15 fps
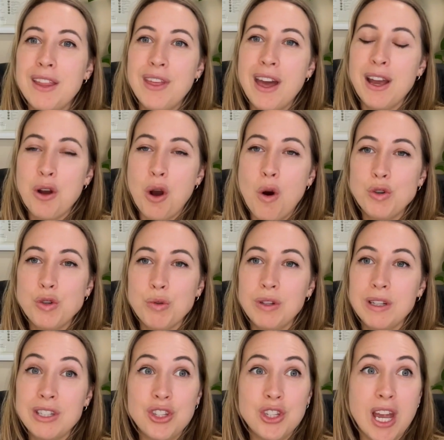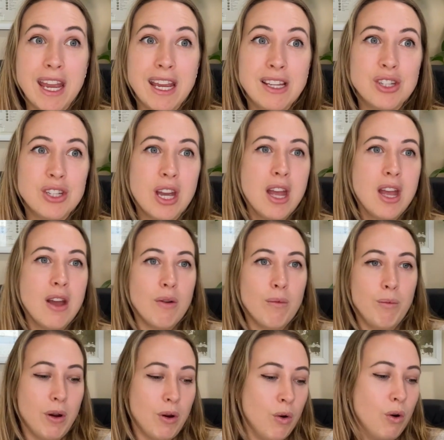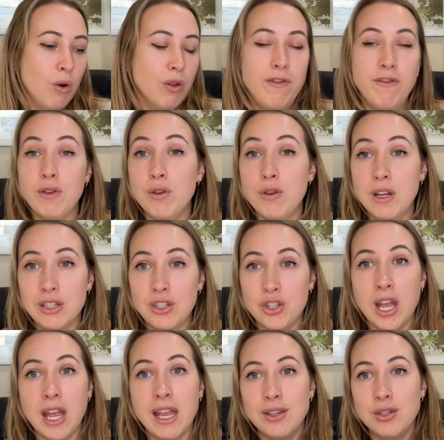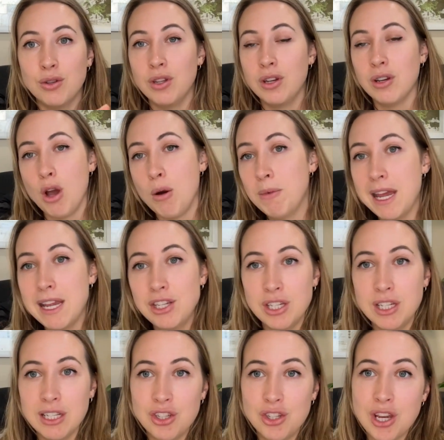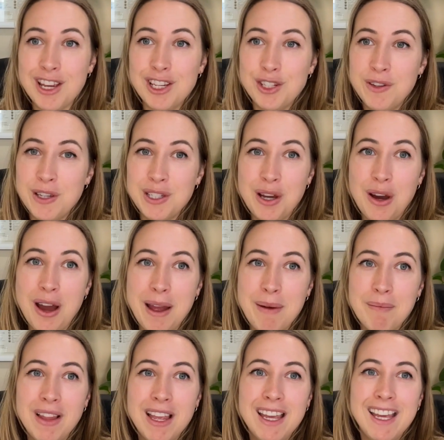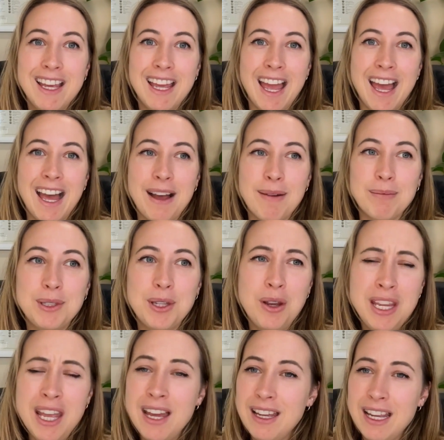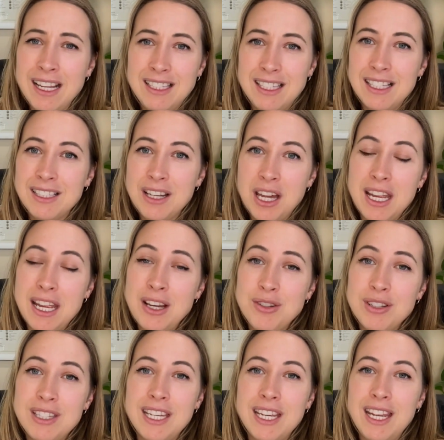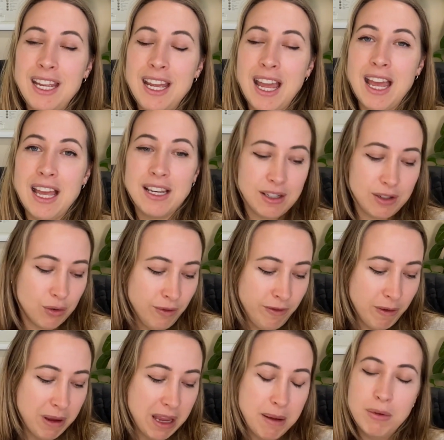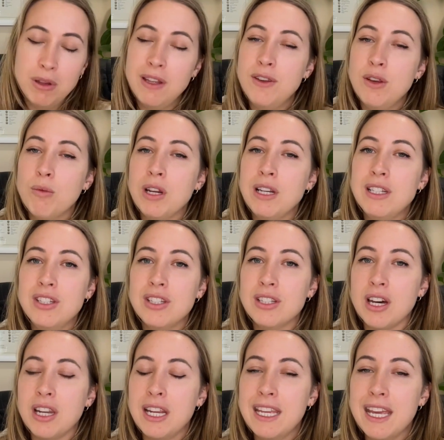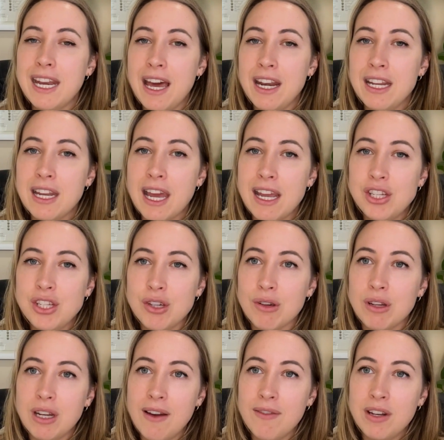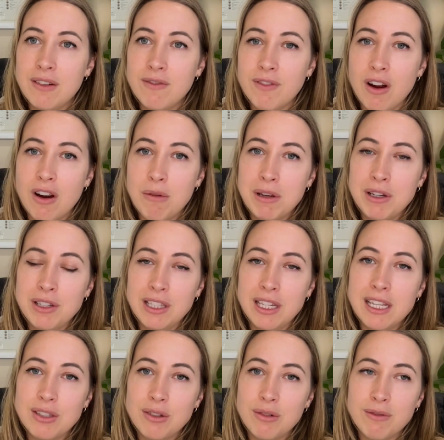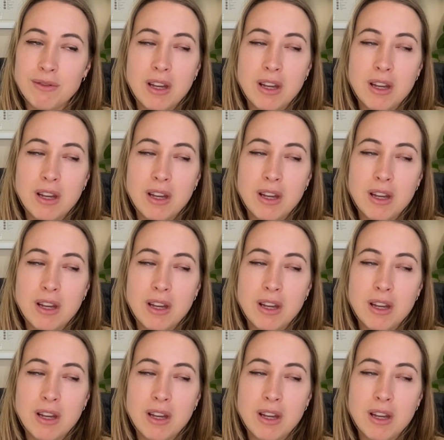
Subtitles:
that cultural exchange or the food exchange or the accommodation exchange for your time. So yeah, it's kind of interesting and good for people if you're wanting to just kind of get out in nature and have an environmentally sort of